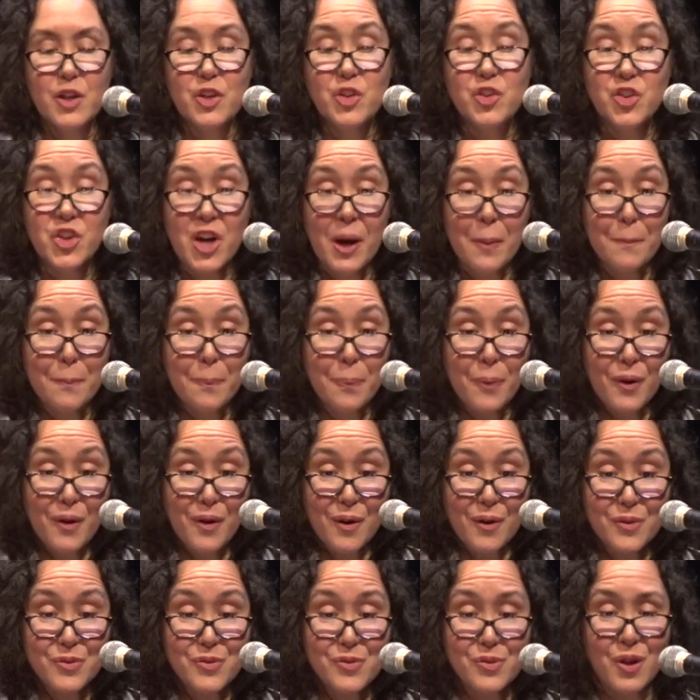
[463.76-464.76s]

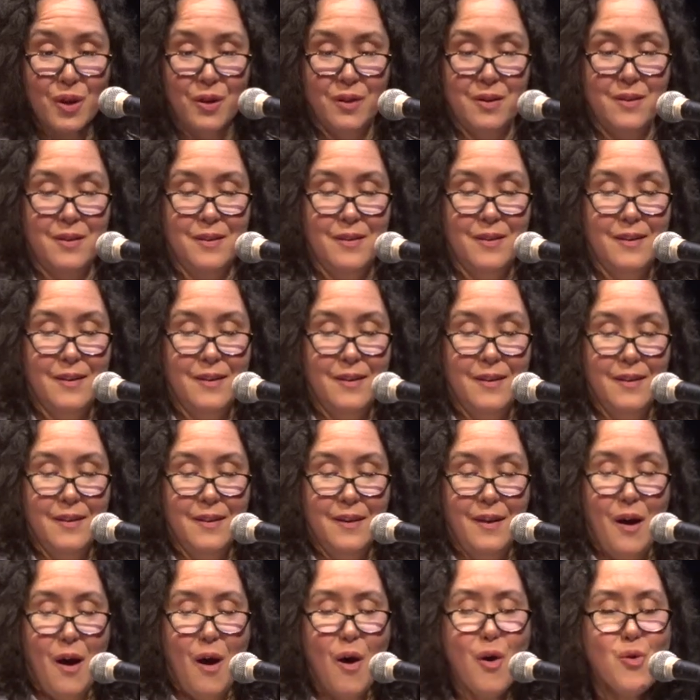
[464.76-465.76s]
Jumpers?
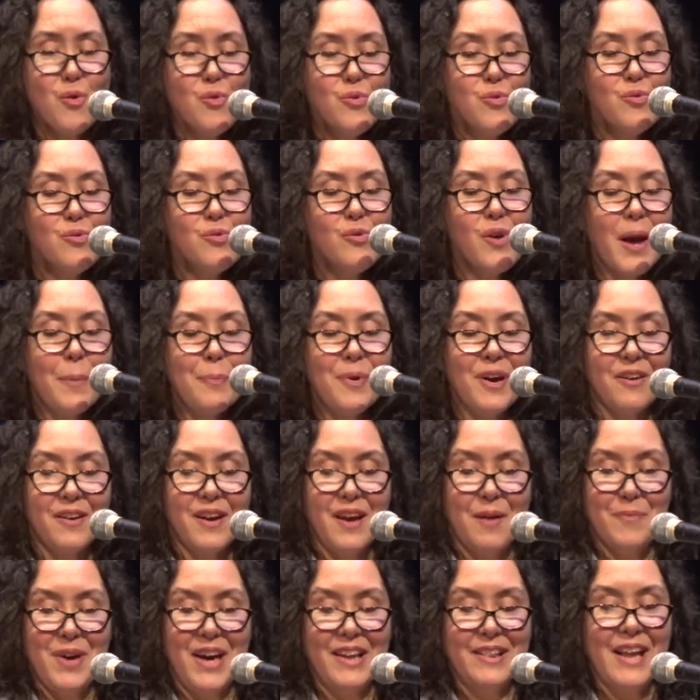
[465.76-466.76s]
Ooh, I better
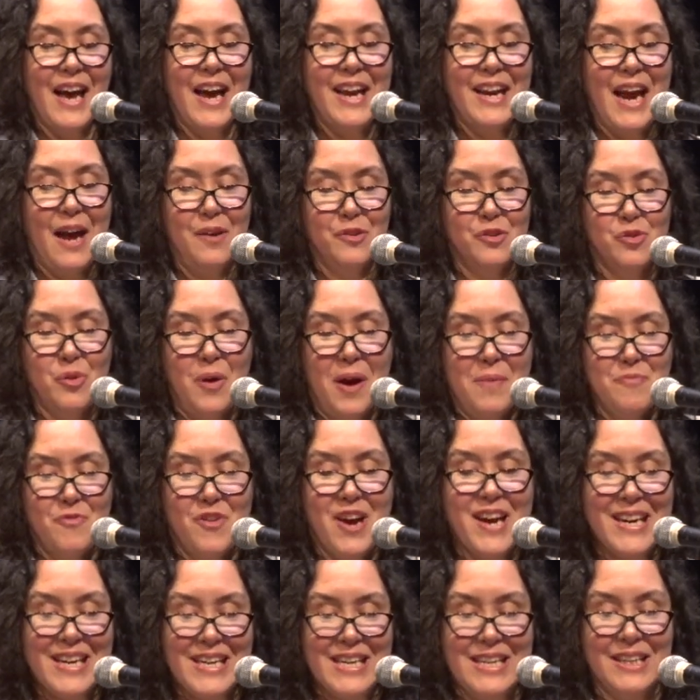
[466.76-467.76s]
get my line out so I'm
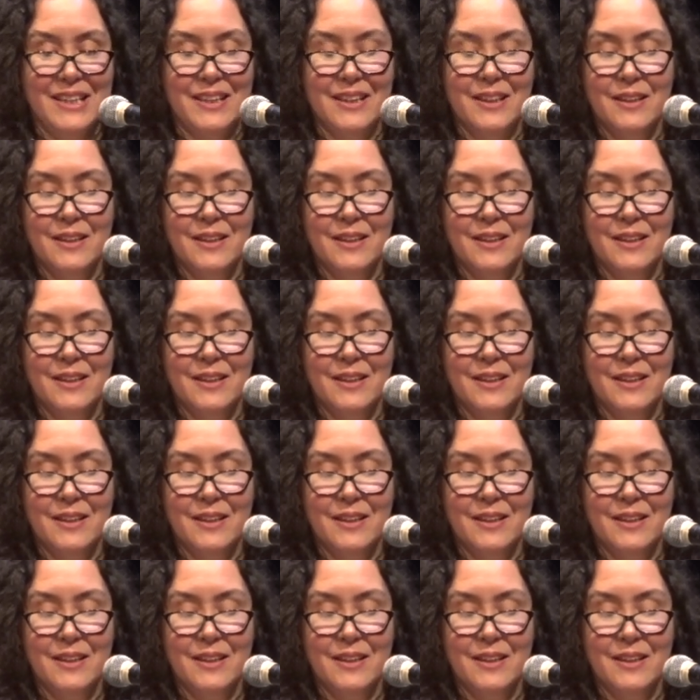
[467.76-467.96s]
ready.